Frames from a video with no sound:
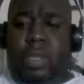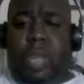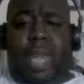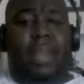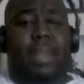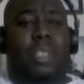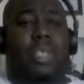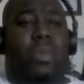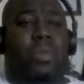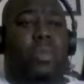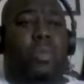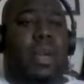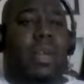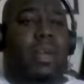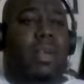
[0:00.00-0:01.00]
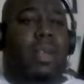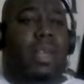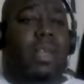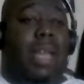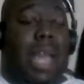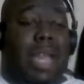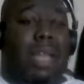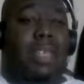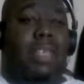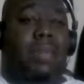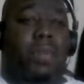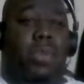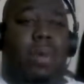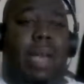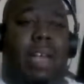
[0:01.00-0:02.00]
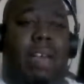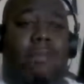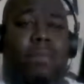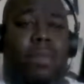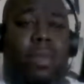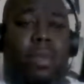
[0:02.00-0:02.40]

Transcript: Like and subscribe. Or like and subscribe.